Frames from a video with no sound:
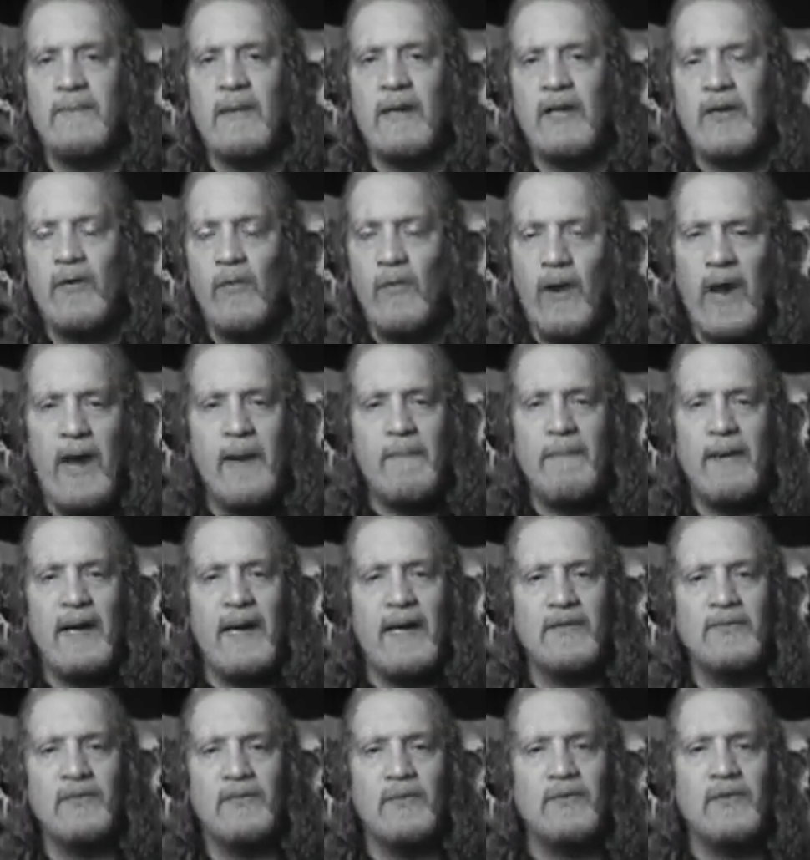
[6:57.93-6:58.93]
by
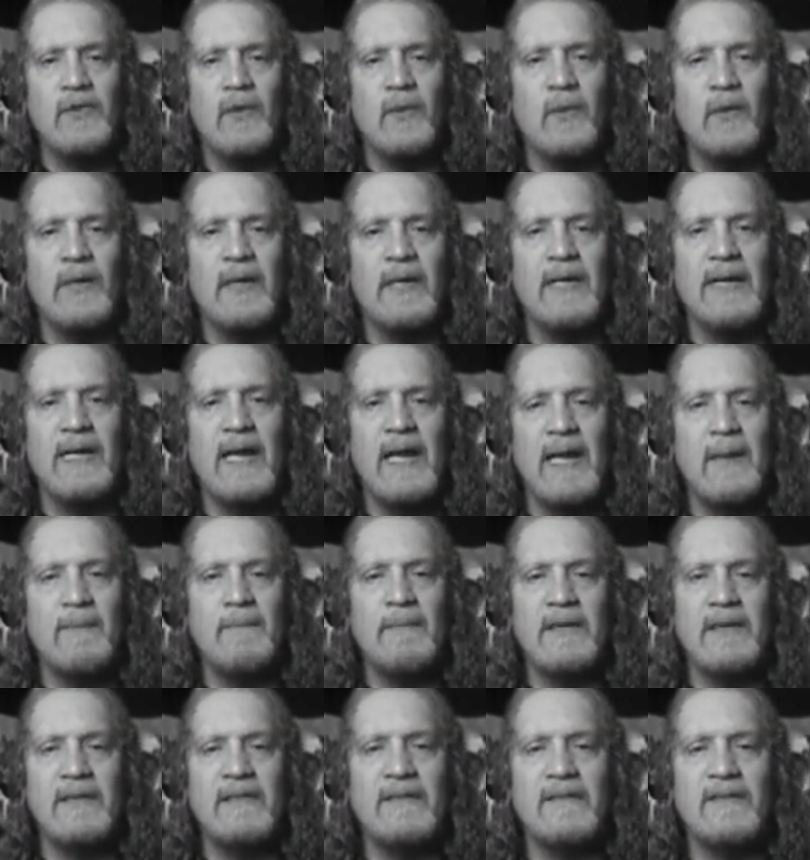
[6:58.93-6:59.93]
crackpots or total
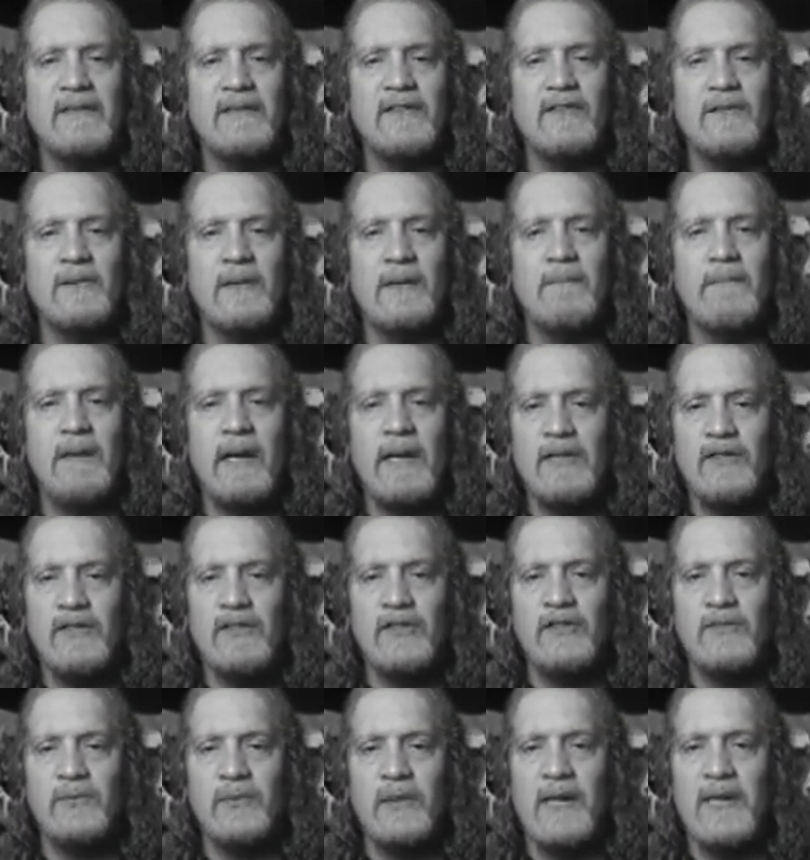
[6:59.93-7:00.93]
incompetence, and his
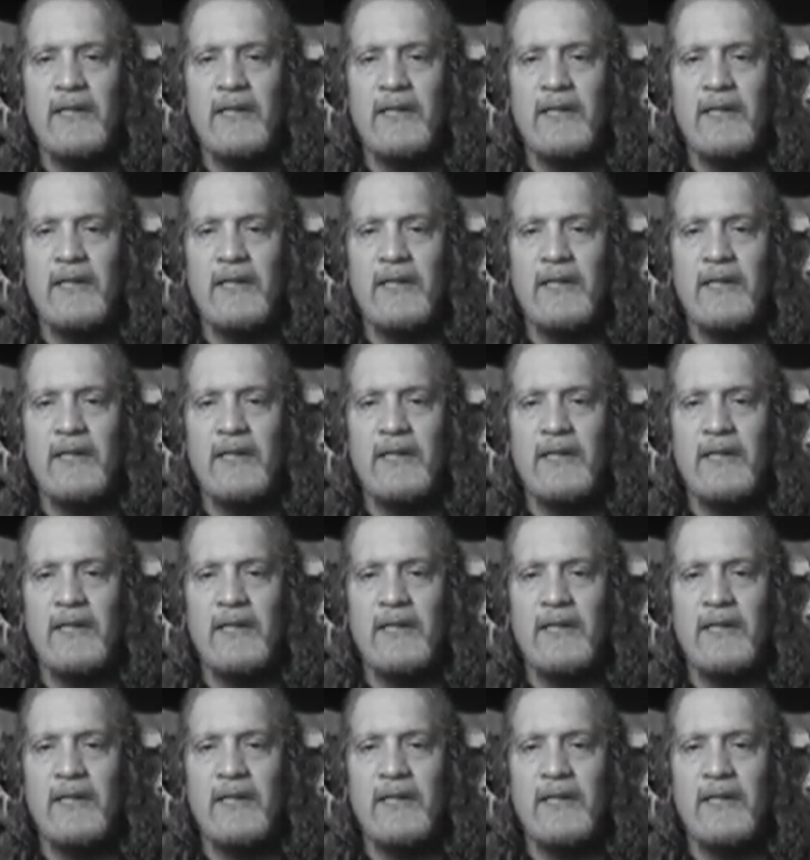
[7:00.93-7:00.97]
impatience would